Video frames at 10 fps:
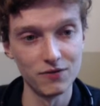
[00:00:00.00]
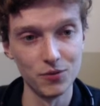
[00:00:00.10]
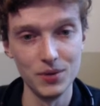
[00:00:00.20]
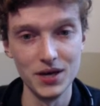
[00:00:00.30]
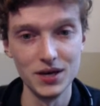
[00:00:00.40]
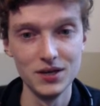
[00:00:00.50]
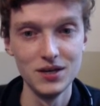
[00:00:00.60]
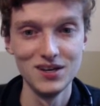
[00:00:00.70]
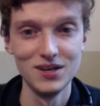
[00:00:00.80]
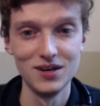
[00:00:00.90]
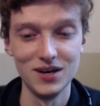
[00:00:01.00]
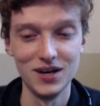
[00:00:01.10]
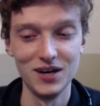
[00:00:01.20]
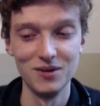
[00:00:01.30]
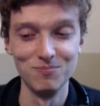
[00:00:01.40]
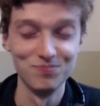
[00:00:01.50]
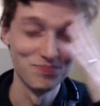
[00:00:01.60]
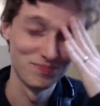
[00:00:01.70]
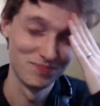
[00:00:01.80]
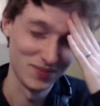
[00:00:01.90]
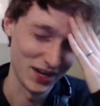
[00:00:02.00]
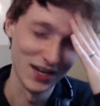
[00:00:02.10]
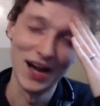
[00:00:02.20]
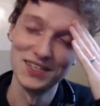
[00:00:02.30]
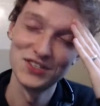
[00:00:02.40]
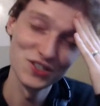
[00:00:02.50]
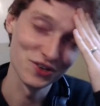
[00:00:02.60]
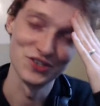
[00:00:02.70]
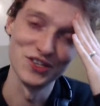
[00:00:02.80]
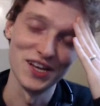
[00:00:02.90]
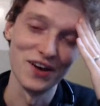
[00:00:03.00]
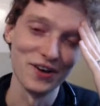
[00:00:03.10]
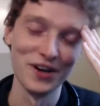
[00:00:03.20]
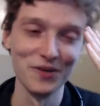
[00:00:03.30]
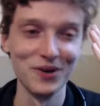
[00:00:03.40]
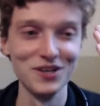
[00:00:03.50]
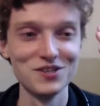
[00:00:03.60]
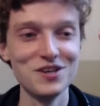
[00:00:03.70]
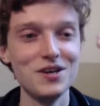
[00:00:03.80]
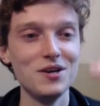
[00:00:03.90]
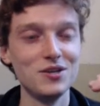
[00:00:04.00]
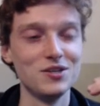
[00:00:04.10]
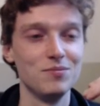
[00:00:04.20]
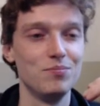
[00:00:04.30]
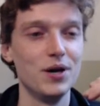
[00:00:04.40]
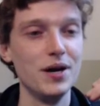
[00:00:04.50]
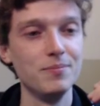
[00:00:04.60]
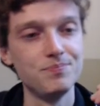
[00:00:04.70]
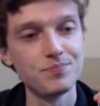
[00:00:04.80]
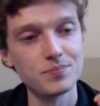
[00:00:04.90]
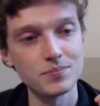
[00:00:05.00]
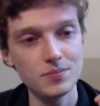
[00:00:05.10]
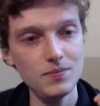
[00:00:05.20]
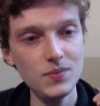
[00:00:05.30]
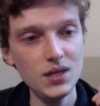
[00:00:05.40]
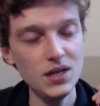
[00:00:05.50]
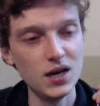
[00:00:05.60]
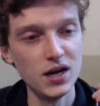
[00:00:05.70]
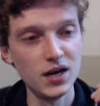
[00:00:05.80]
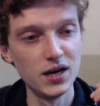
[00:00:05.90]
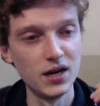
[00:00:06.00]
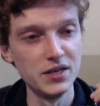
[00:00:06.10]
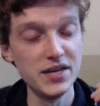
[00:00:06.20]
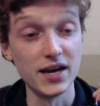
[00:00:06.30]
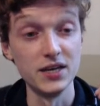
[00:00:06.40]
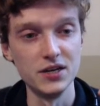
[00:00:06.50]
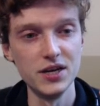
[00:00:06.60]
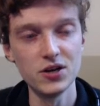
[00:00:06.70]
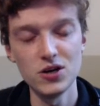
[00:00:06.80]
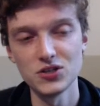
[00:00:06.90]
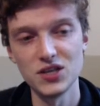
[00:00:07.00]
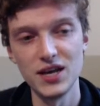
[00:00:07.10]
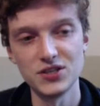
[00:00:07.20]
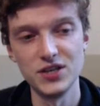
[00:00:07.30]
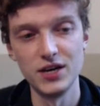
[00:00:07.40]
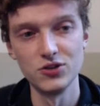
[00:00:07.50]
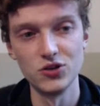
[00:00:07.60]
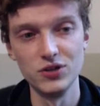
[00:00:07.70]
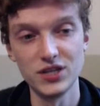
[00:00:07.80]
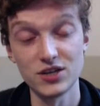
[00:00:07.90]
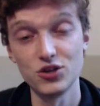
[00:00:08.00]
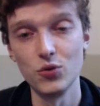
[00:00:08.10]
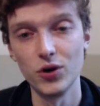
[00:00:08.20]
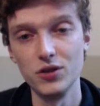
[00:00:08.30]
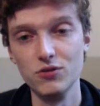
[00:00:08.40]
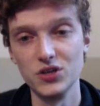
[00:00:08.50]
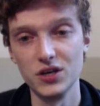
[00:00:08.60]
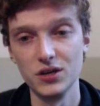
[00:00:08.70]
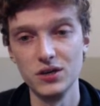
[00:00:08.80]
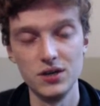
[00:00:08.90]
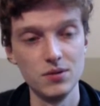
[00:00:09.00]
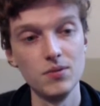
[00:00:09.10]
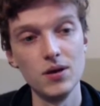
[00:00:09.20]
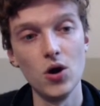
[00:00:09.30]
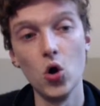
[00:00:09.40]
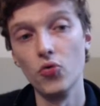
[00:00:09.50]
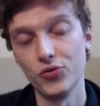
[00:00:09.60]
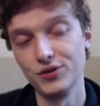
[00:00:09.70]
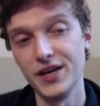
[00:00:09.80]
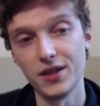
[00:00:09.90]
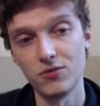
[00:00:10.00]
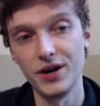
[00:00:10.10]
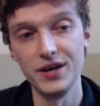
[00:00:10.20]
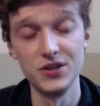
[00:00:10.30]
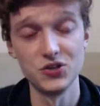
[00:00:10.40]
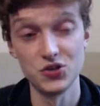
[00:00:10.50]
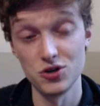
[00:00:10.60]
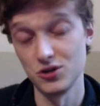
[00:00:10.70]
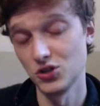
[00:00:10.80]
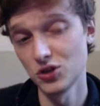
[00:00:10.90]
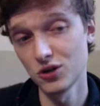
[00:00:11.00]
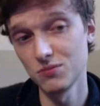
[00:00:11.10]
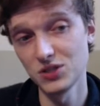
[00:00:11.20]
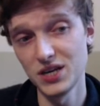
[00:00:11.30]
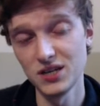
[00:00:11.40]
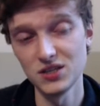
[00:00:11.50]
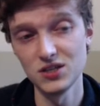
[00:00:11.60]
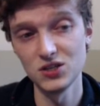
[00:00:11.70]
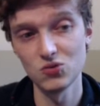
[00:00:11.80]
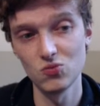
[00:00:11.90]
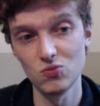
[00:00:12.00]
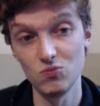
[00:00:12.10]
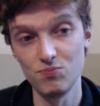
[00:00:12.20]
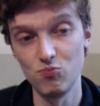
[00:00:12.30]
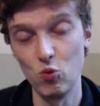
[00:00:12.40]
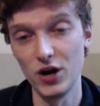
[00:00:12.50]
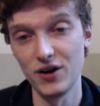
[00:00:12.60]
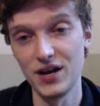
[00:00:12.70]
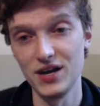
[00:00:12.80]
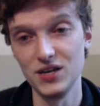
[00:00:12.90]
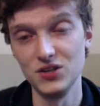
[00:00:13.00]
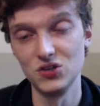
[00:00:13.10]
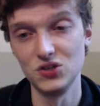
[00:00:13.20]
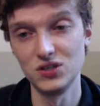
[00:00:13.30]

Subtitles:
me. I seriously doubt it anyways. But yeah, it costs less now, so it's actually worth using over Deathray in certain circumstances, whereas